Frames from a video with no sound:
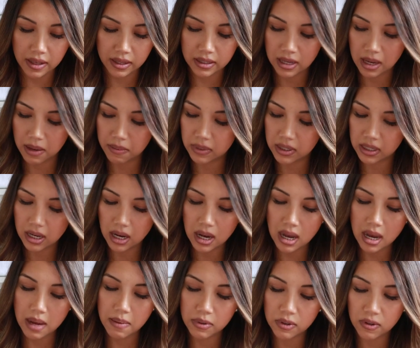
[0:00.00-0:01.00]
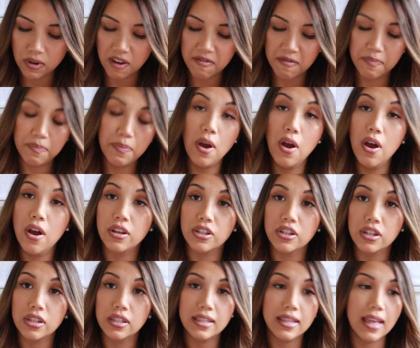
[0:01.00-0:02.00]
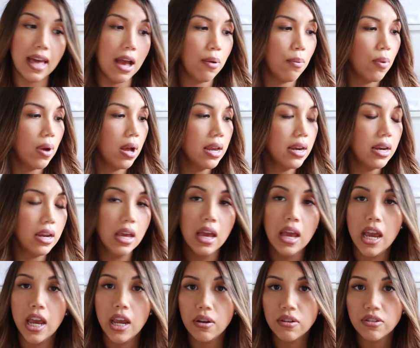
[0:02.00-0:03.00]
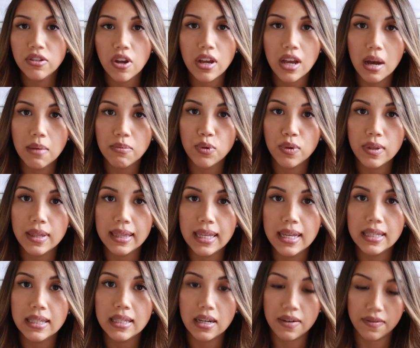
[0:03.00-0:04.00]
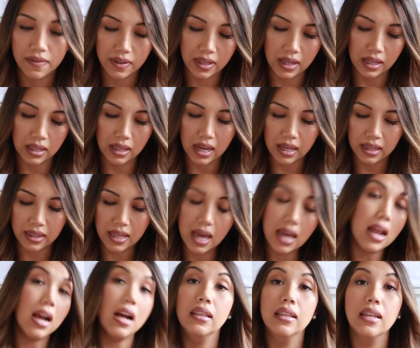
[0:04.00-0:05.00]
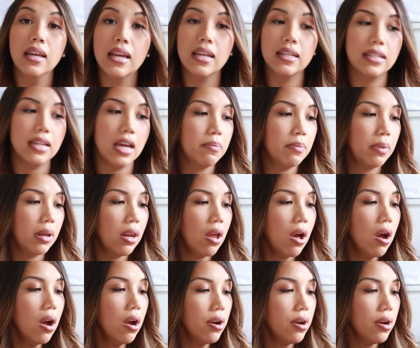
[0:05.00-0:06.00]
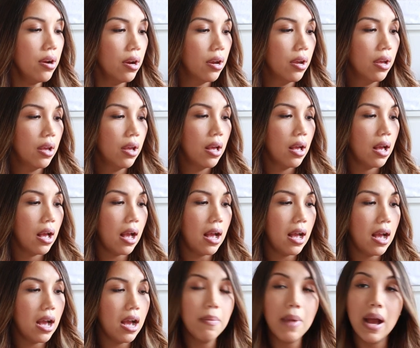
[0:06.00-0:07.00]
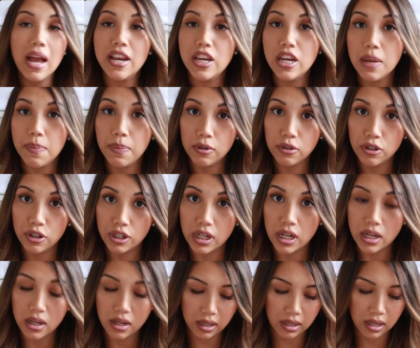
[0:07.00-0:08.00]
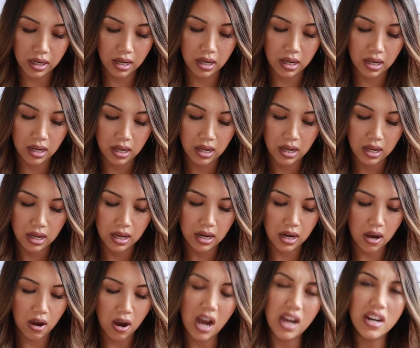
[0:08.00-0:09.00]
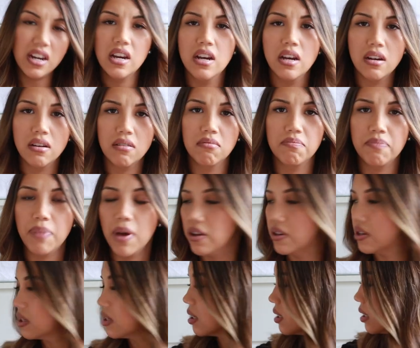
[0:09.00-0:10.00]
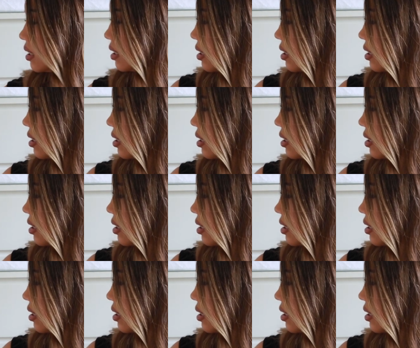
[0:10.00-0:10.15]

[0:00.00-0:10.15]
at the same time, so I've purchased that one. It also comes with lids and everything like that. I'll link it down below. Um, a nipple shield. Now I didn't purchase this